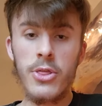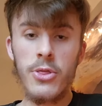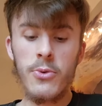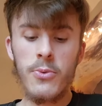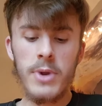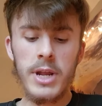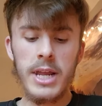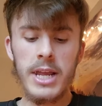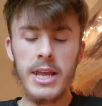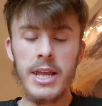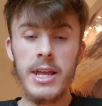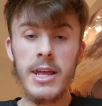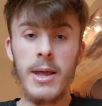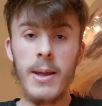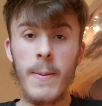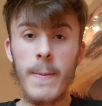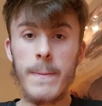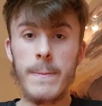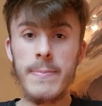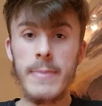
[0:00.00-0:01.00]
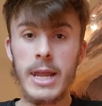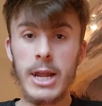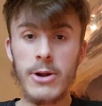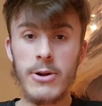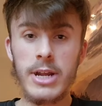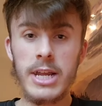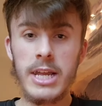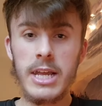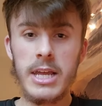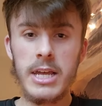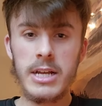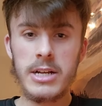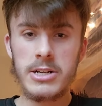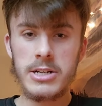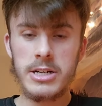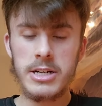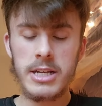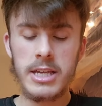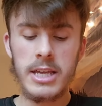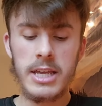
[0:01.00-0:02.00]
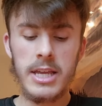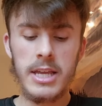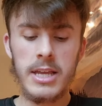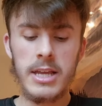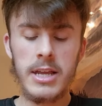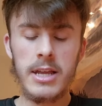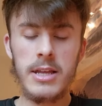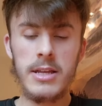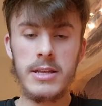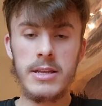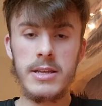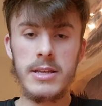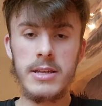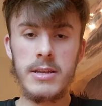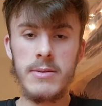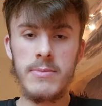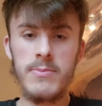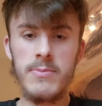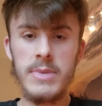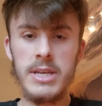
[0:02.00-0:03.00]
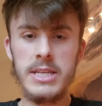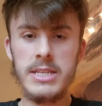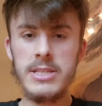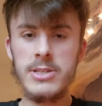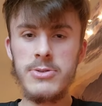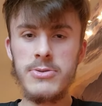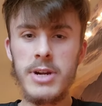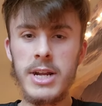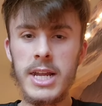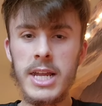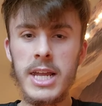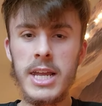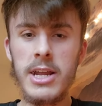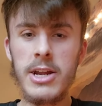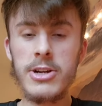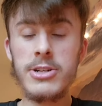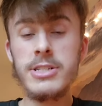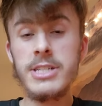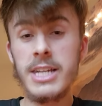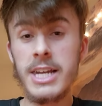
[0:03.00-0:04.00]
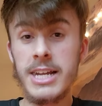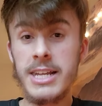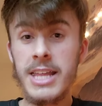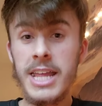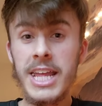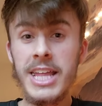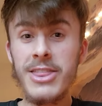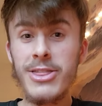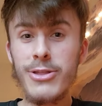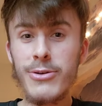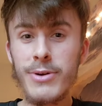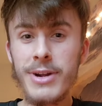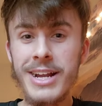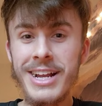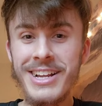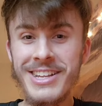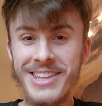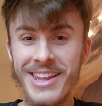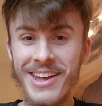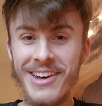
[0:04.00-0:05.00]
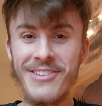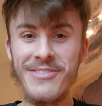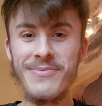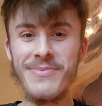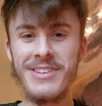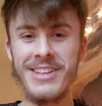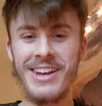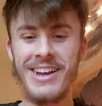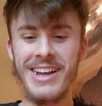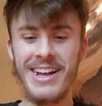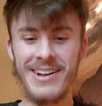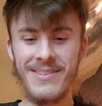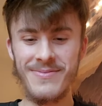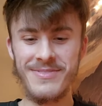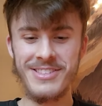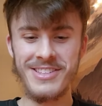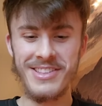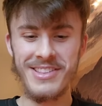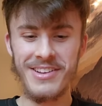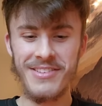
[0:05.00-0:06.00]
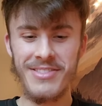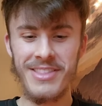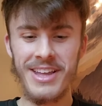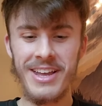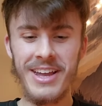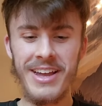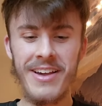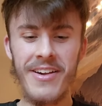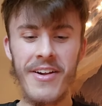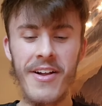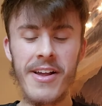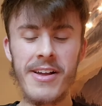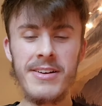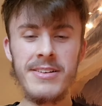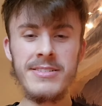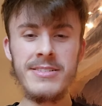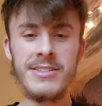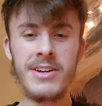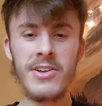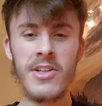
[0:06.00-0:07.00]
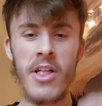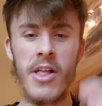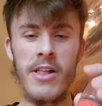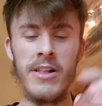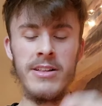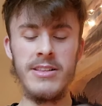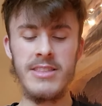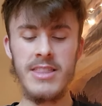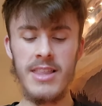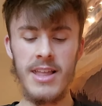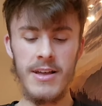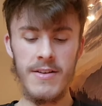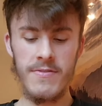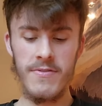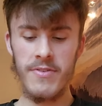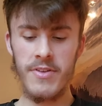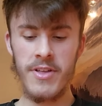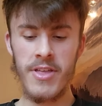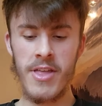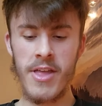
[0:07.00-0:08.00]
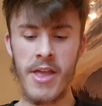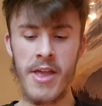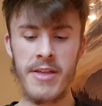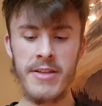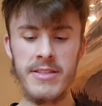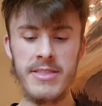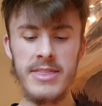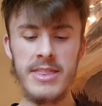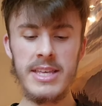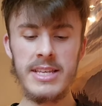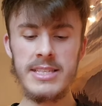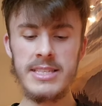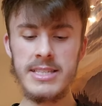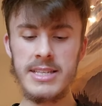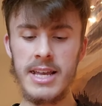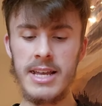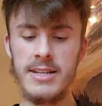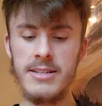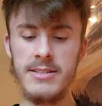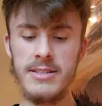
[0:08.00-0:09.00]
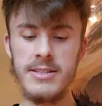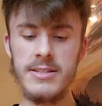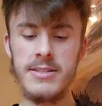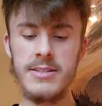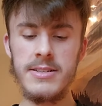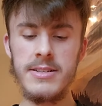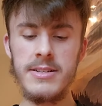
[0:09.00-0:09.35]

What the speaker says: three Mary Cookie mist right here. Did I need three? No, but I absolutely love this scent.